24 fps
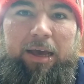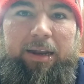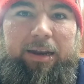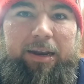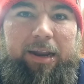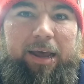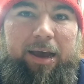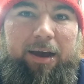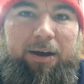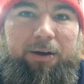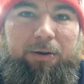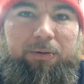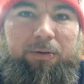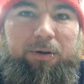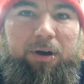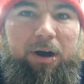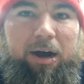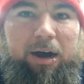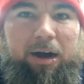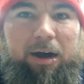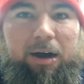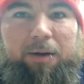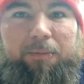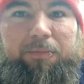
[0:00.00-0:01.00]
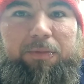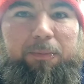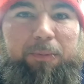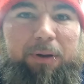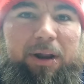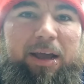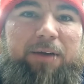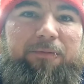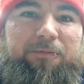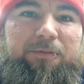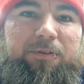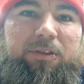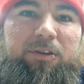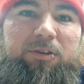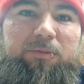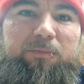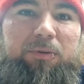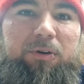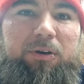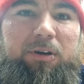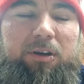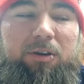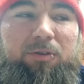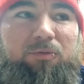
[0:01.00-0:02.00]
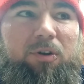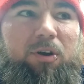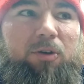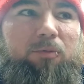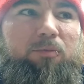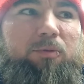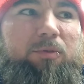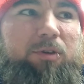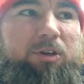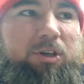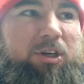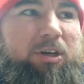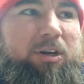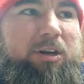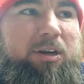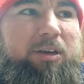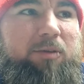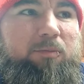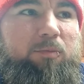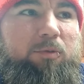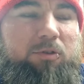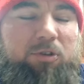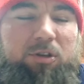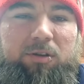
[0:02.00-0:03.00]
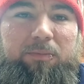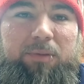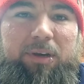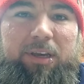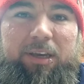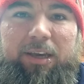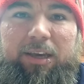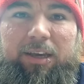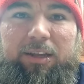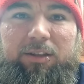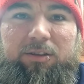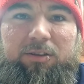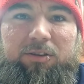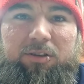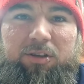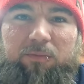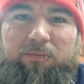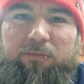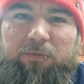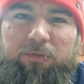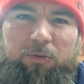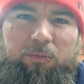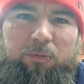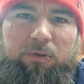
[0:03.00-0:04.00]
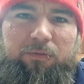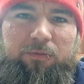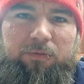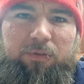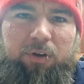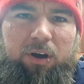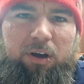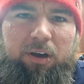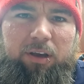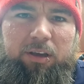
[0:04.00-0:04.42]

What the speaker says: Now, the plan for this bike originally was to make it into some form of